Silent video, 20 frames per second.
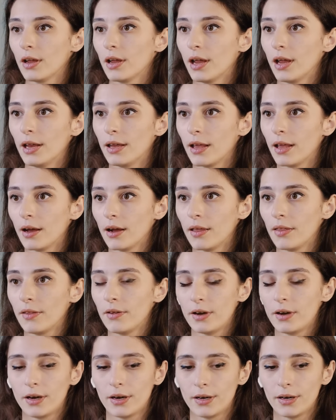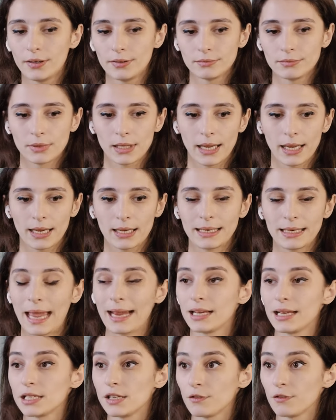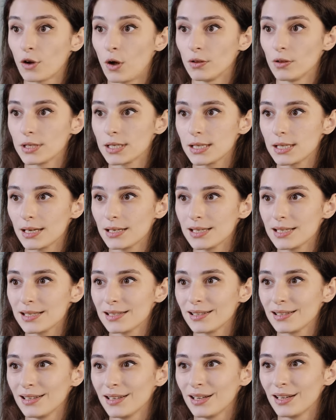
any other like negative context.